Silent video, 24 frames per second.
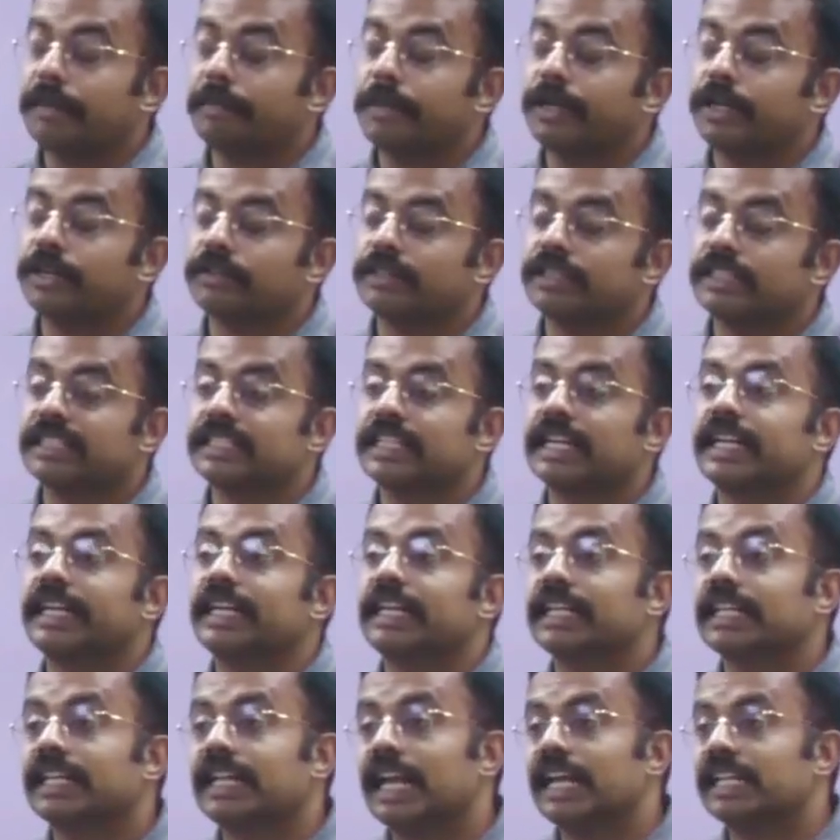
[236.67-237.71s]
is an
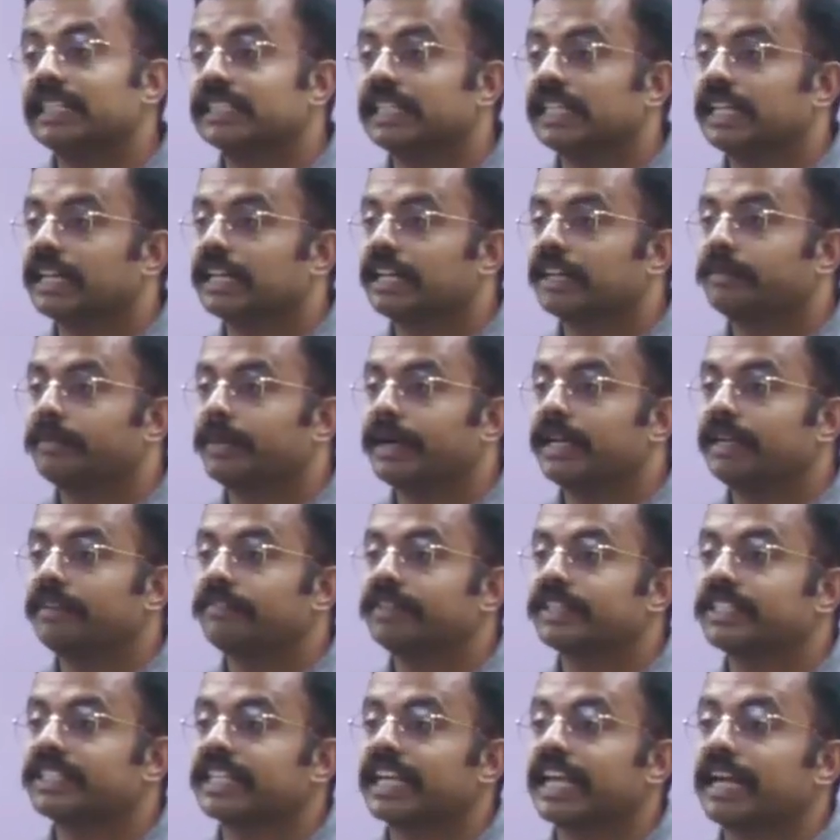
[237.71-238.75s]
international agreement
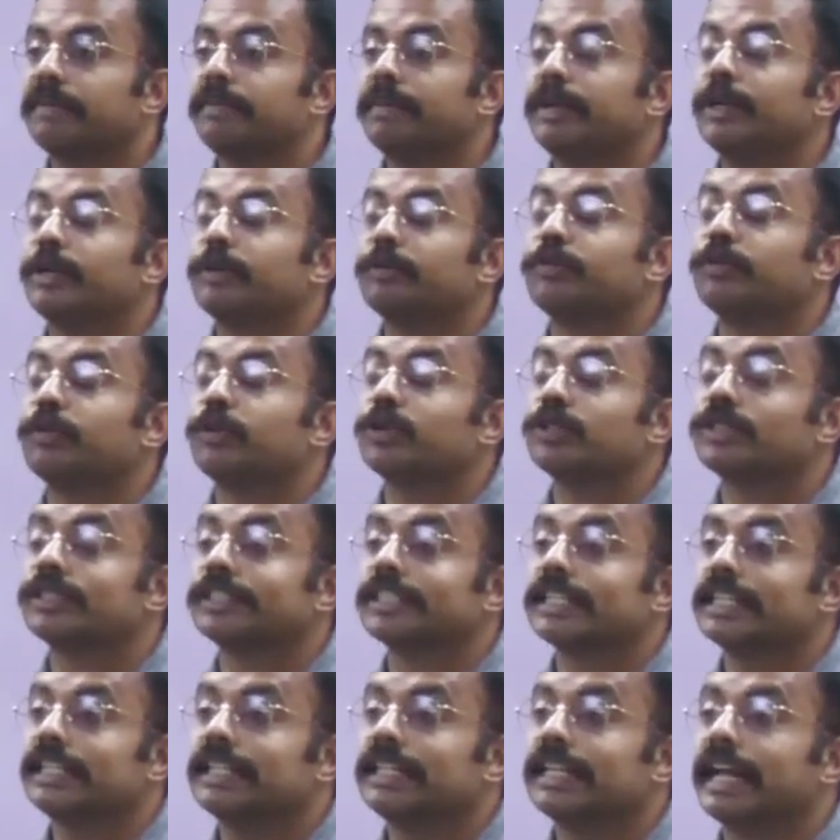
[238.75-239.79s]
which came into
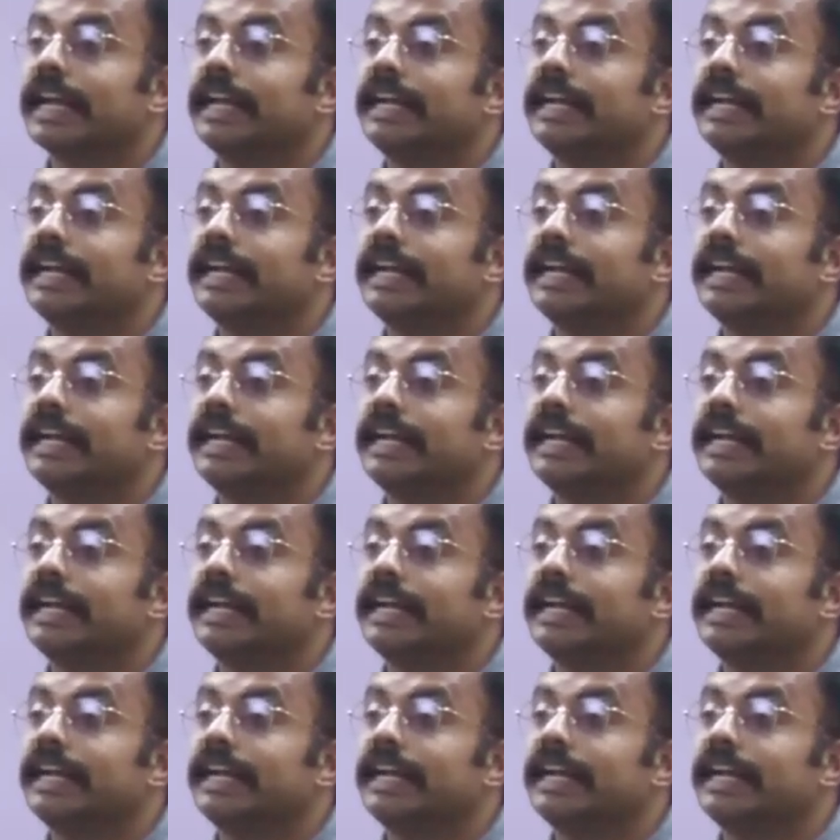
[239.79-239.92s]
force in